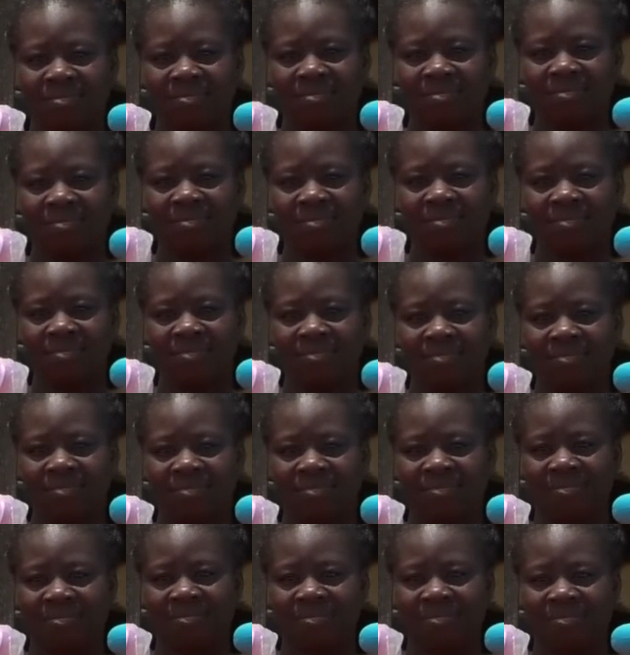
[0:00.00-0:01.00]

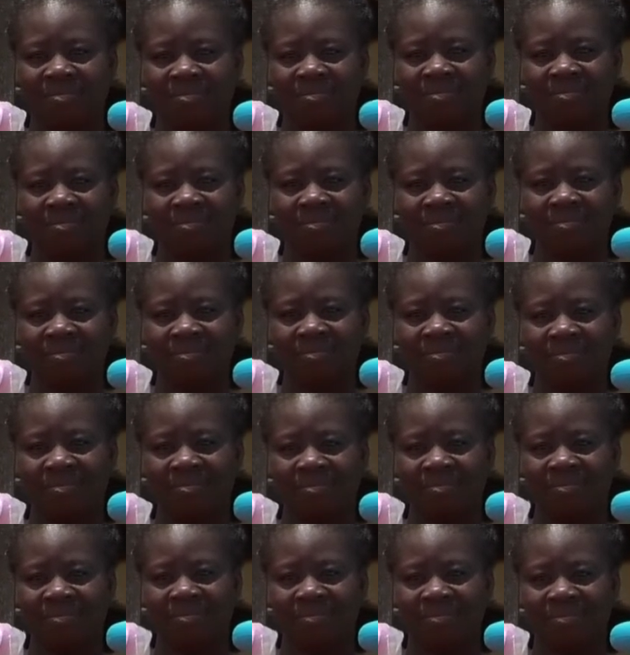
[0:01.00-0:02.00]

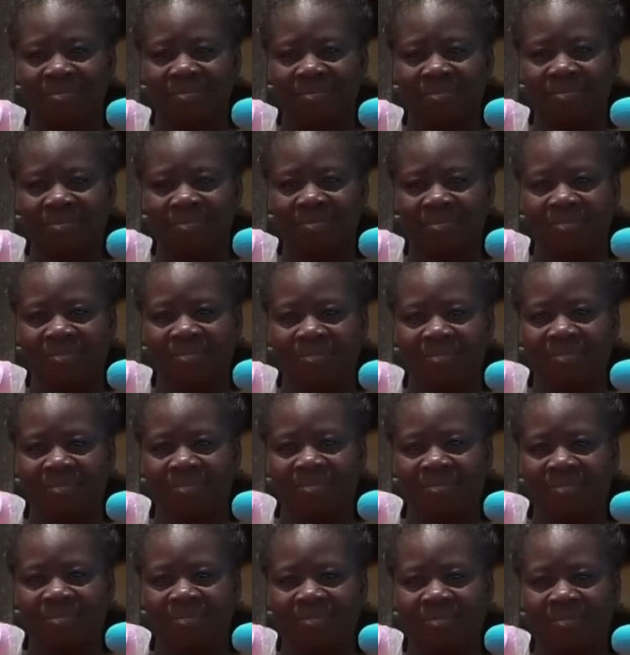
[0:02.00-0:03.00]

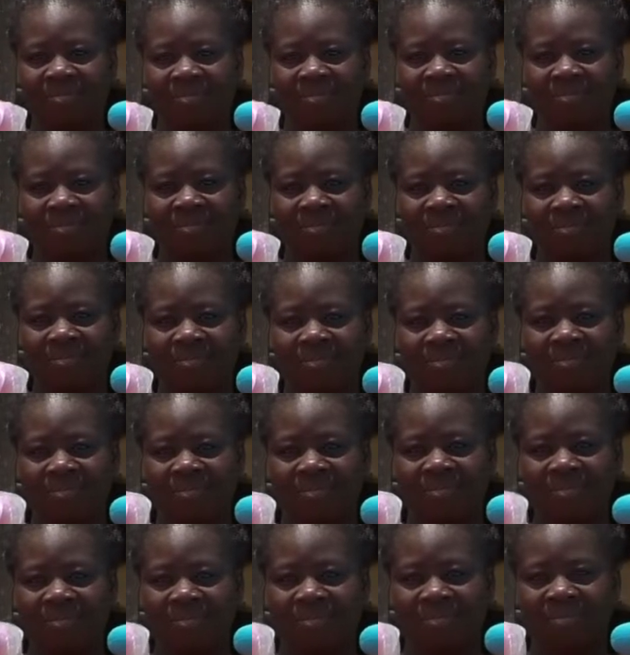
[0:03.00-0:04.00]

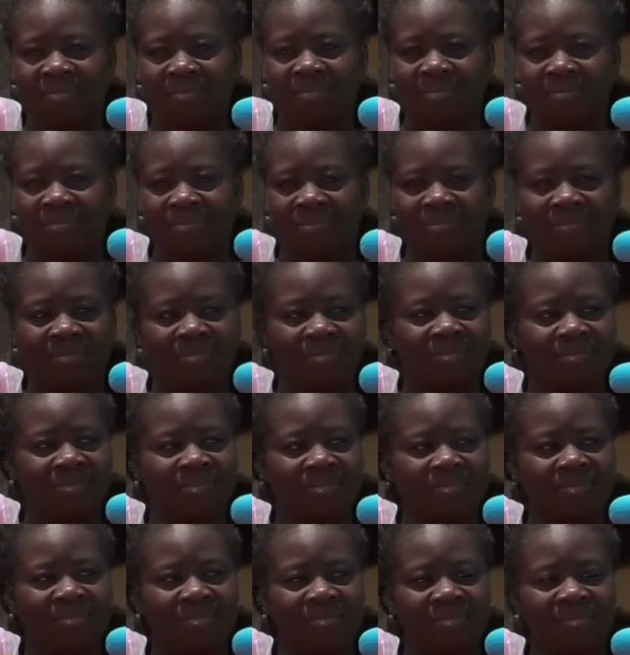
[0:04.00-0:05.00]

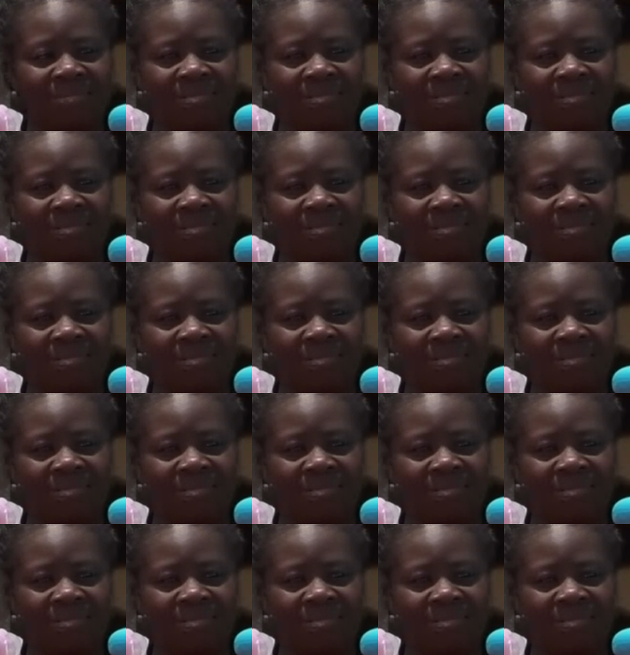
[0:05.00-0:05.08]
(silent)